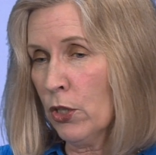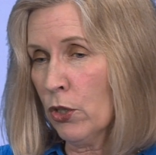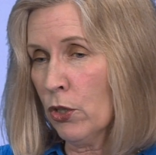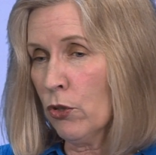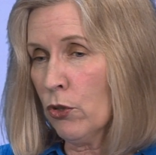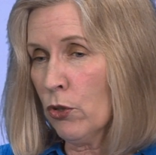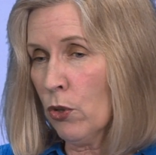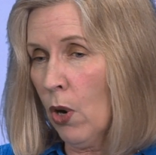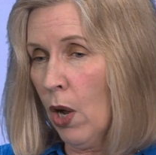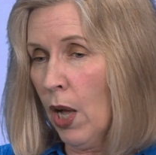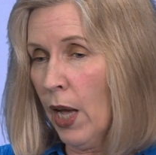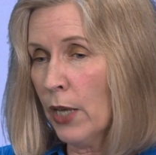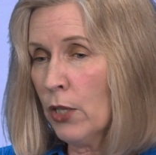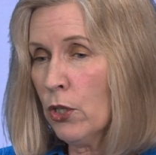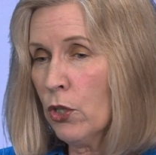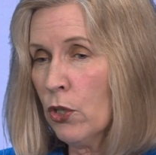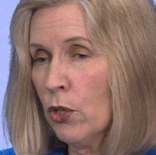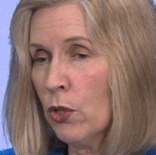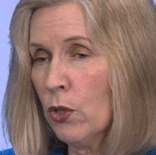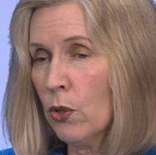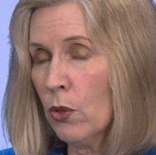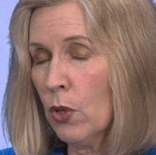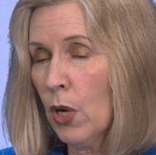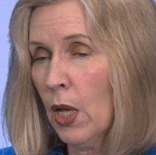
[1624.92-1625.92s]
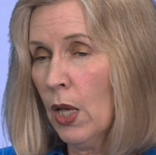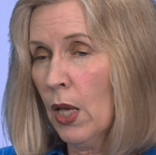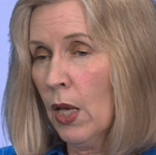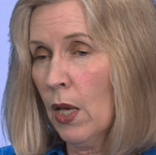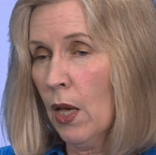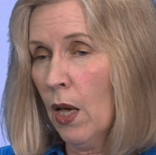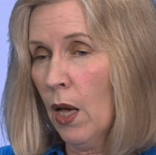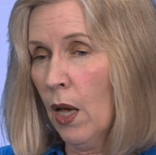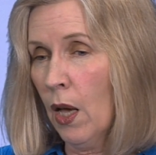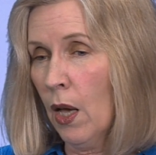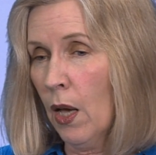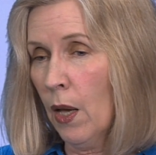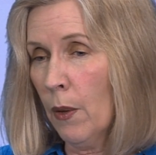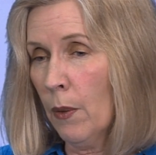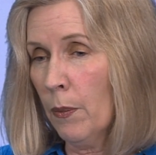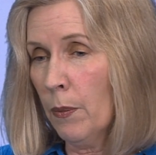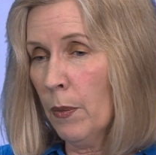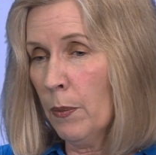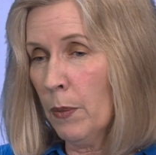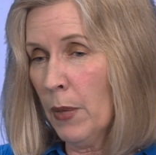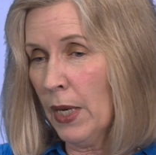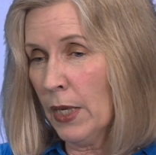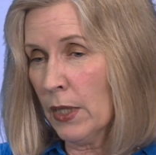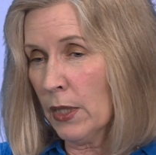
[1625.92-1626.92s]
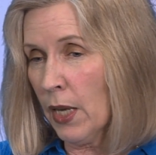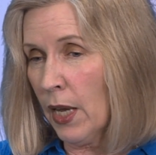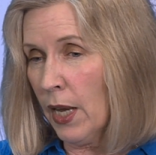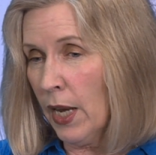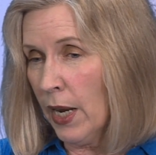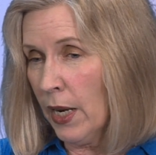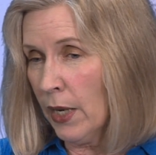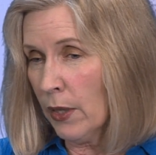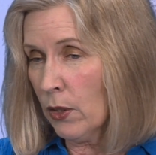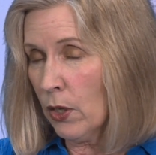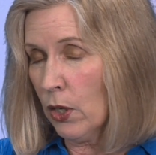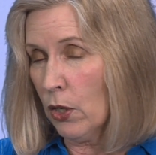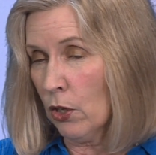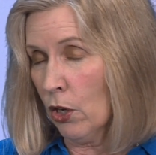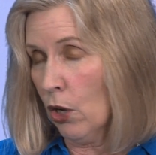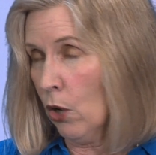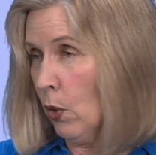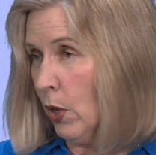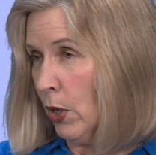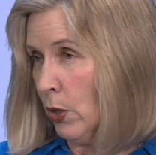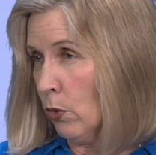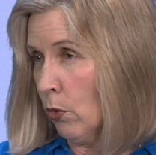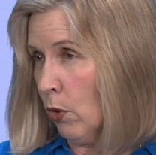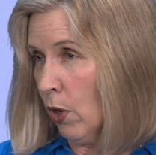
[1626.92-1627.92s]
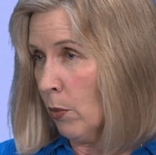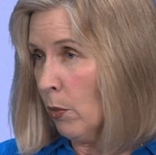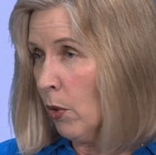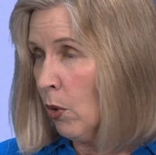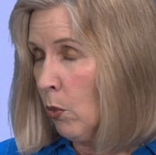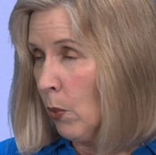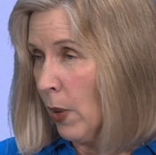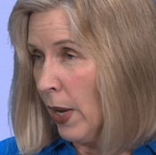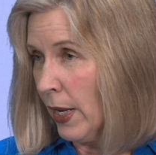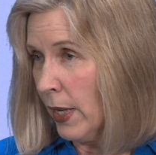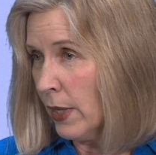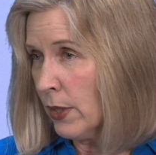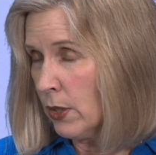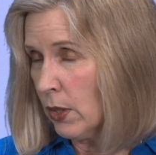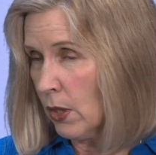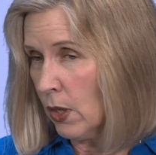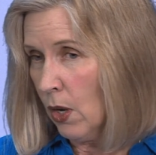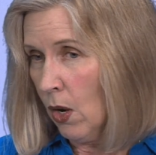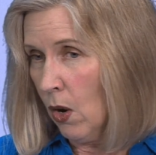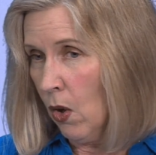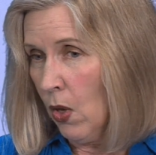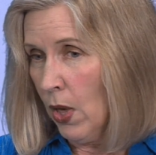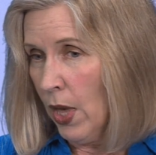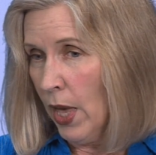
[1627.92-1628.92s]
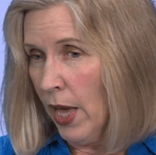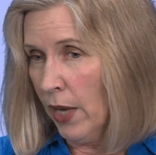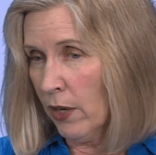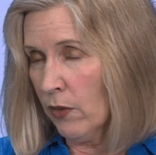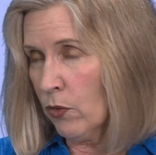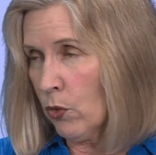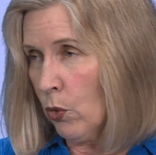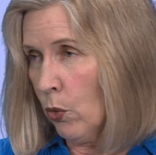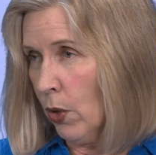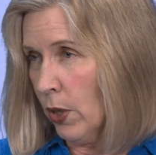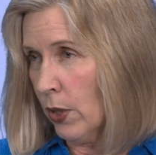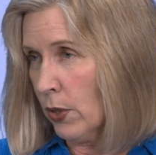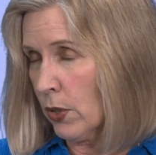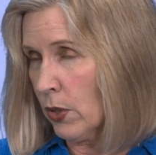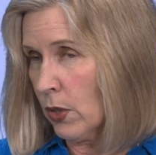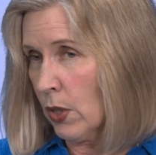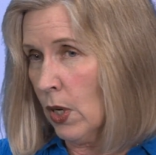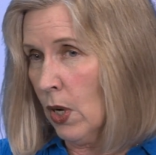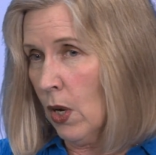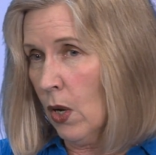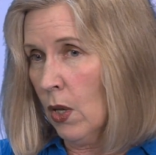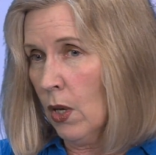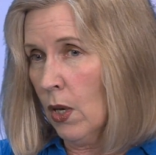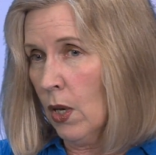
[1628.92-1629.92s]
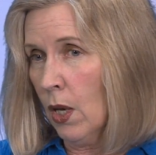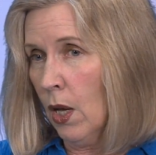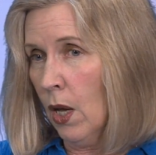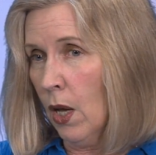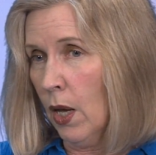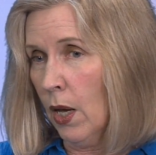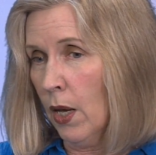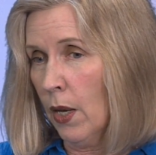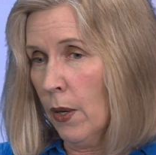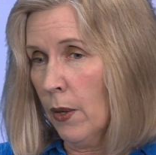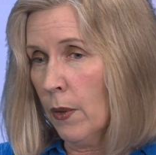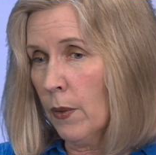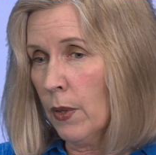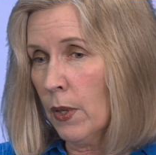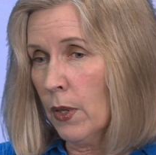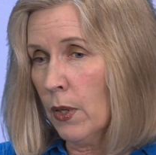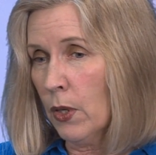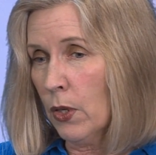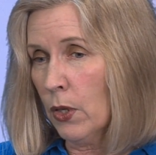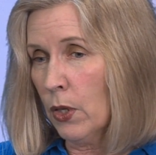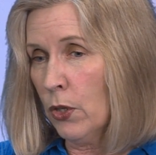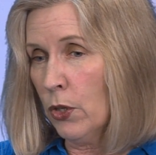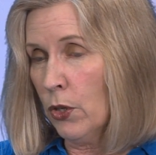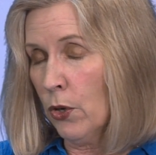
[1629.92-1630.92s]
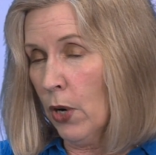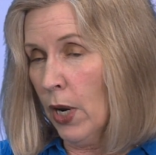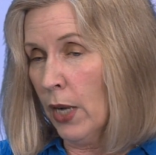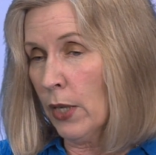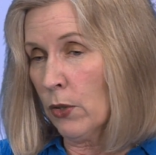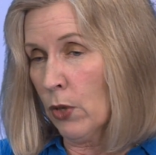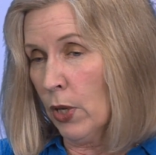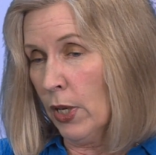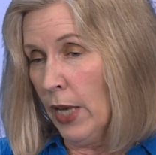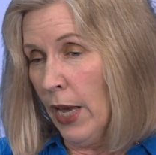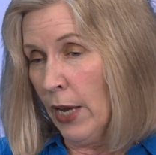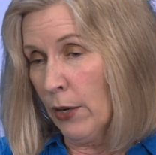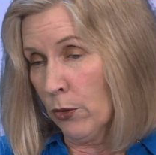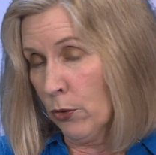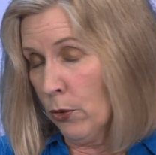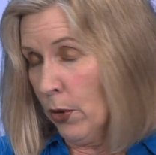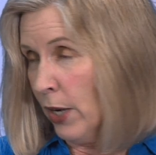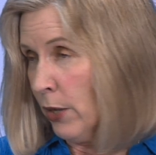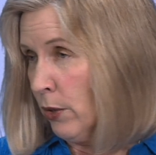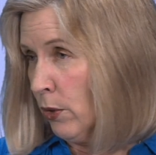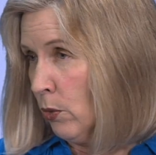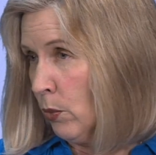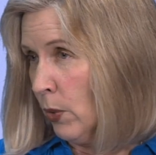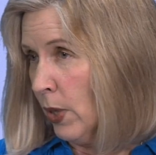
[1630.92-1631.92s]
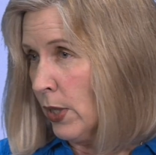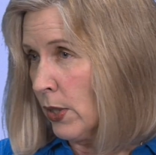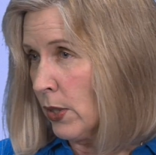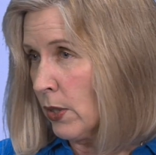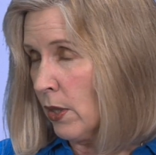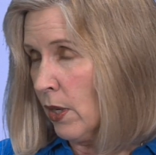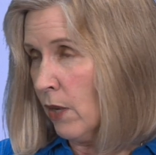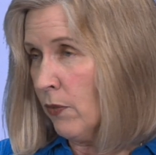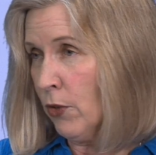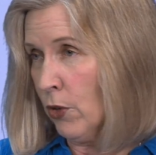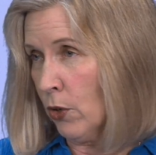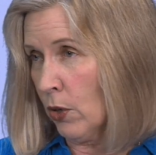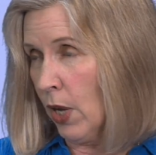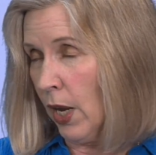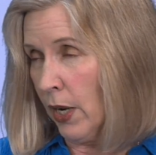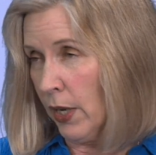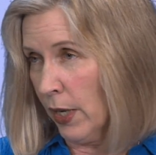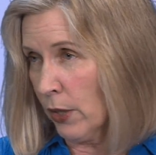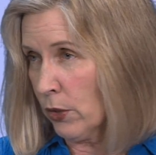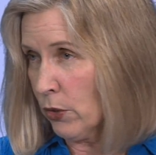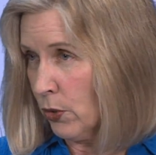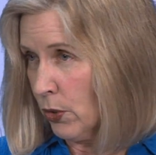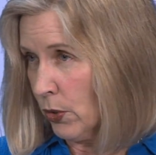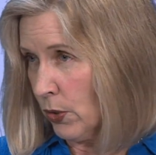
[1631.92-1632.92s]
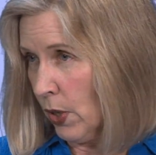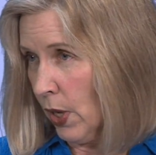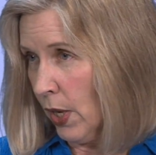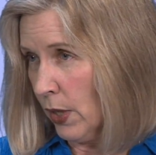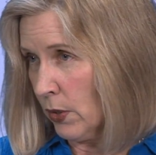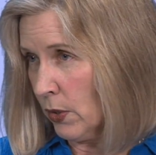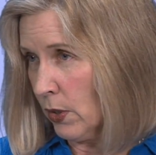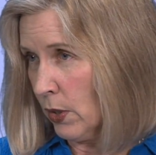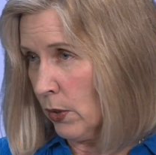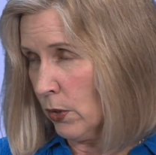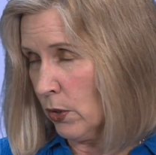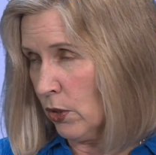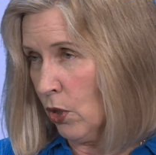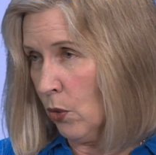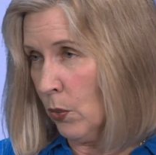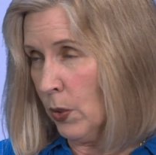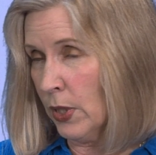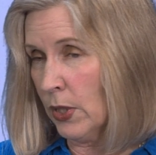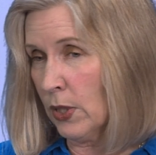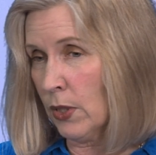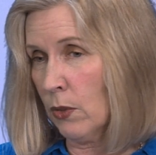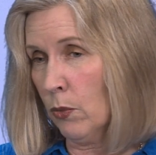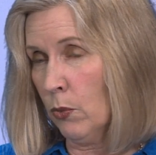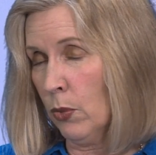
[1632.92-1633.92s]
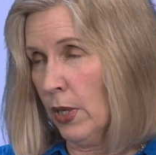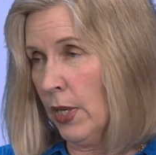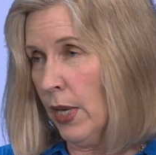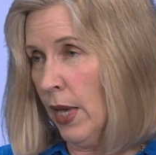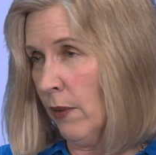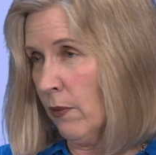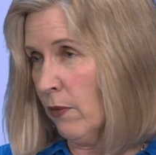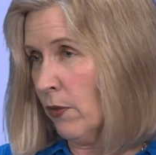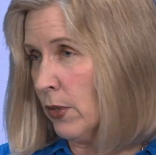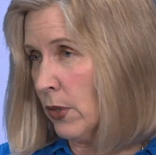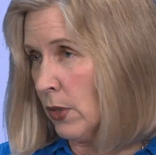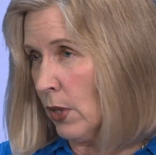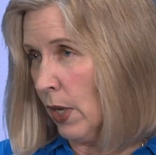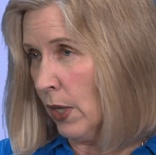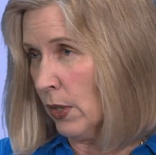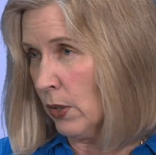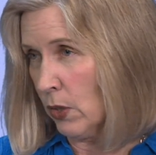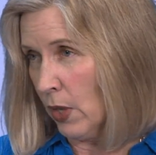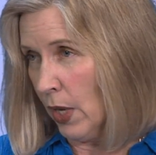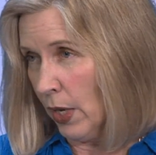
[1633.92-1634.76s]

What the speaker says: should try to maintain, you know, a normal weight, and of course, you're at greater risk if you're not exercising. So we emphasize